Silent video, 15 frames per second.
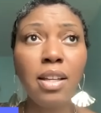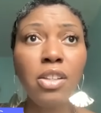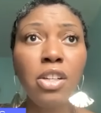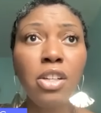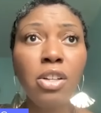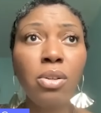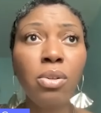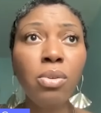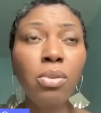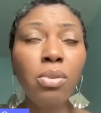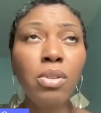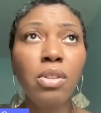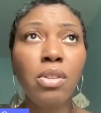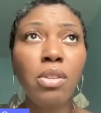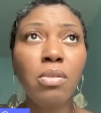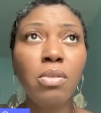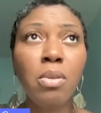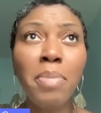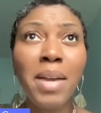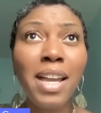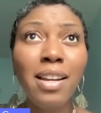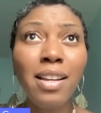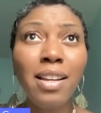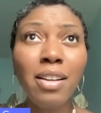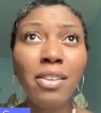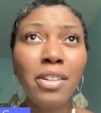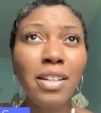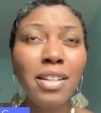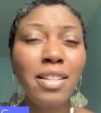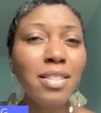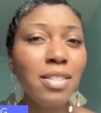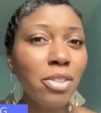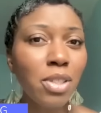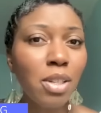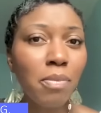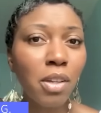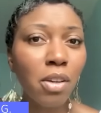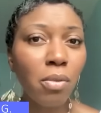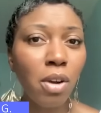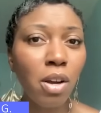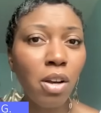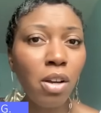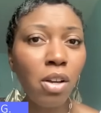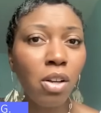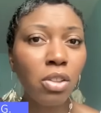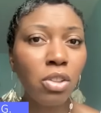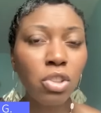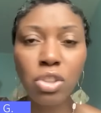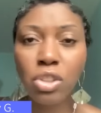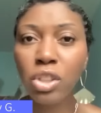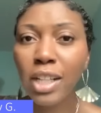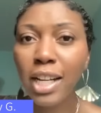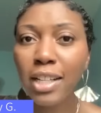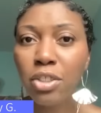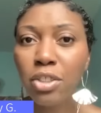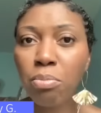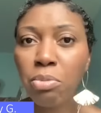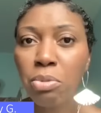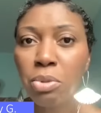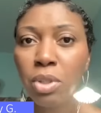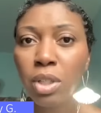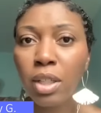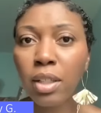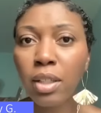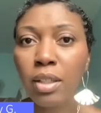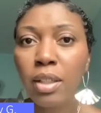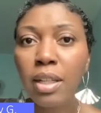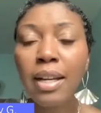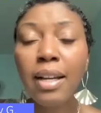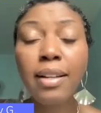you know, debating or is there something wrong? Should I do more?